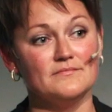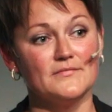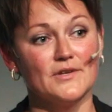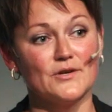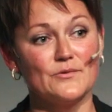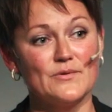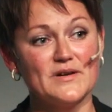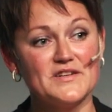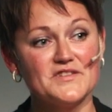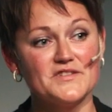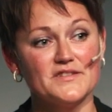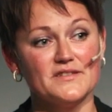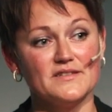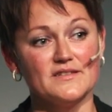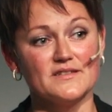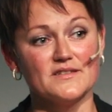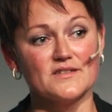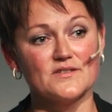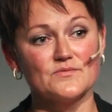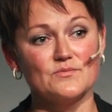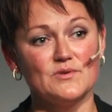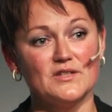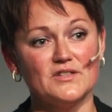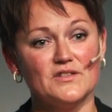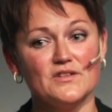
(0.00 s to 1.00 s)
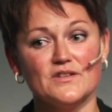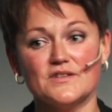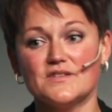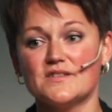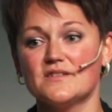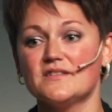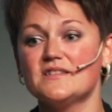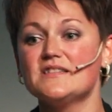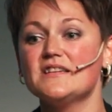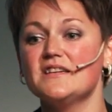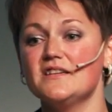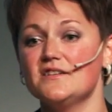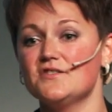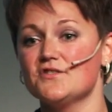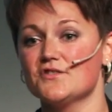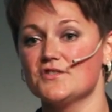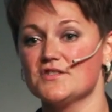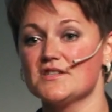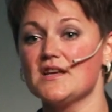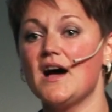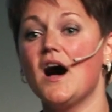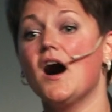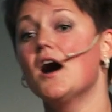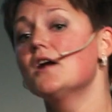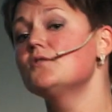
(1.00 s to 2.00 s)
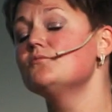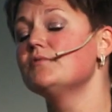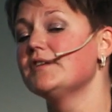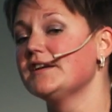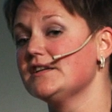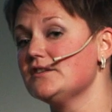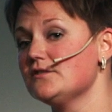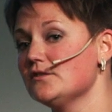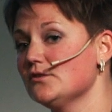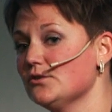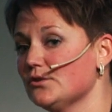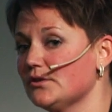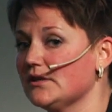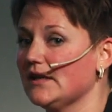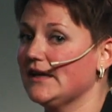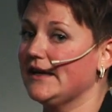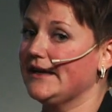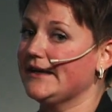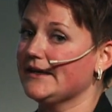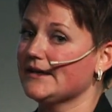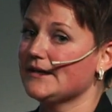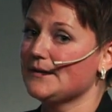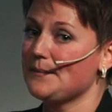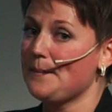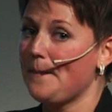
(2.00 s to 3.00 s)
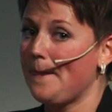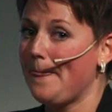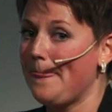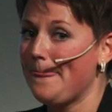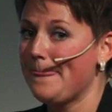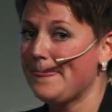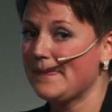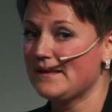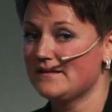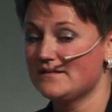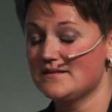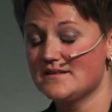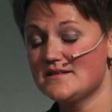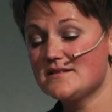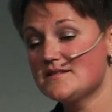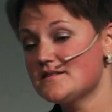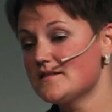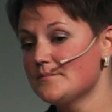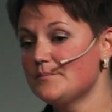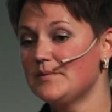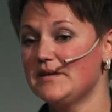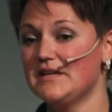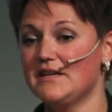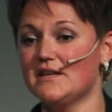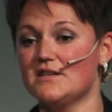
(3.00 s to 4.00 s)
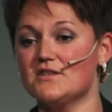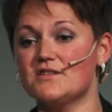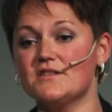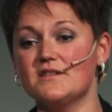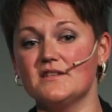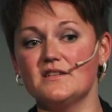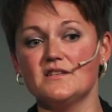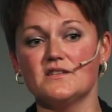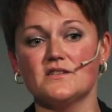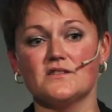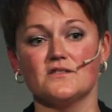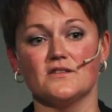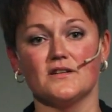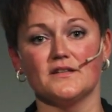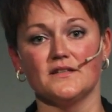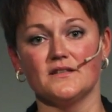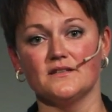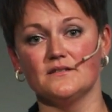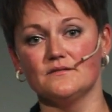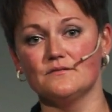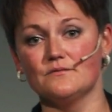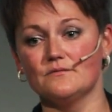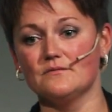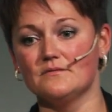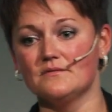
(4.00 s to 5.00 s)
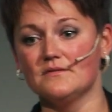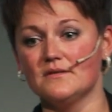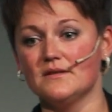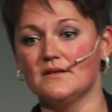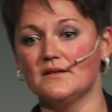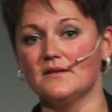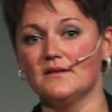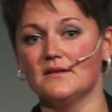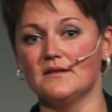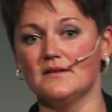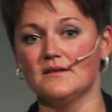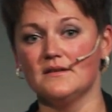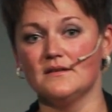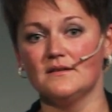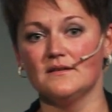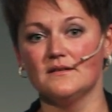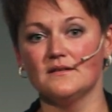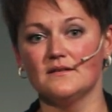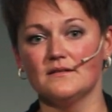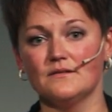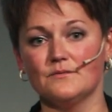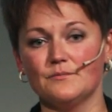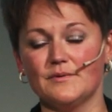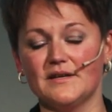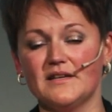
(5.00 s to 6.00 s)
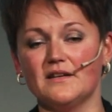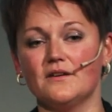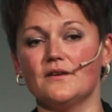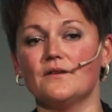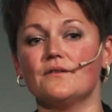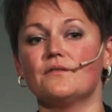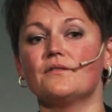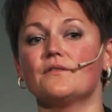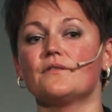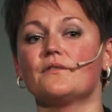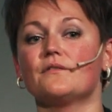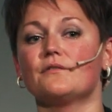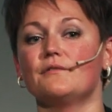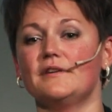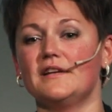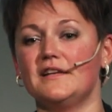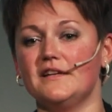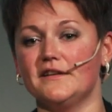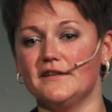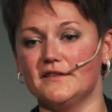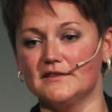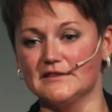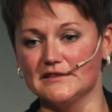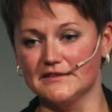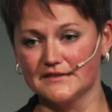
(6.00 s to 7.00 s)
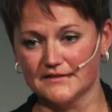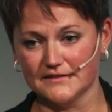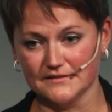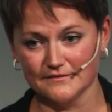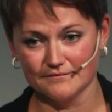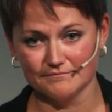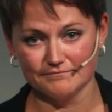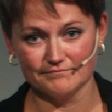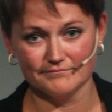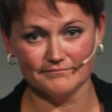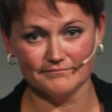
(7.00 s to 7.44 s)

the question is, what does a teacher's heart rate look like? This is a PhD study. Went on for 3 years.